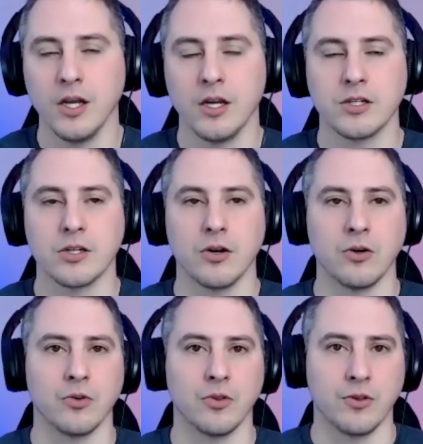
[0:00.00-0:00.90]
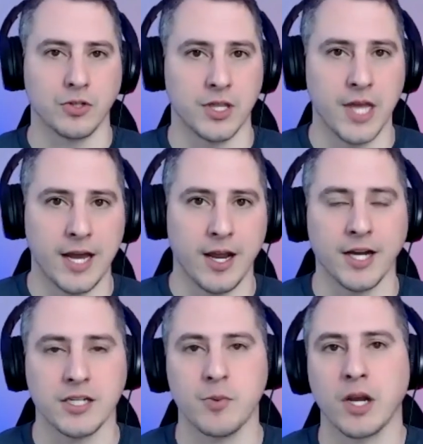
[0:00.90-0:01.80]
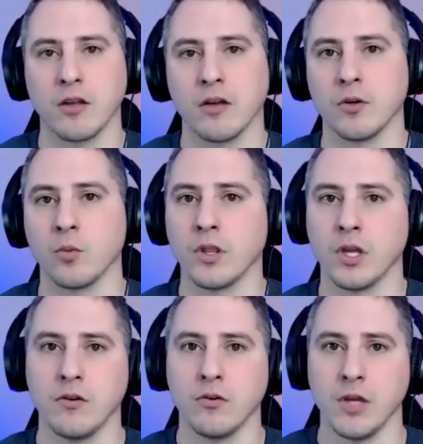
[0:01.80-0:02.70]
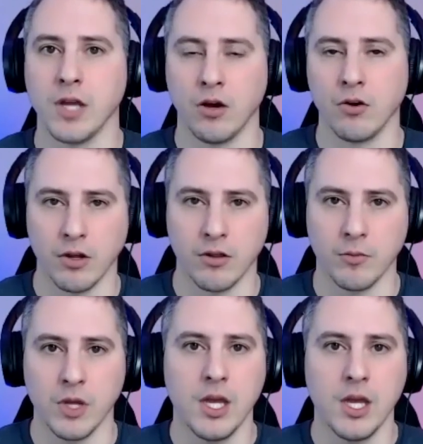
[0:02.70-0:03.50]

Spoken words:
So there's that aspect of it when they do the algorithm.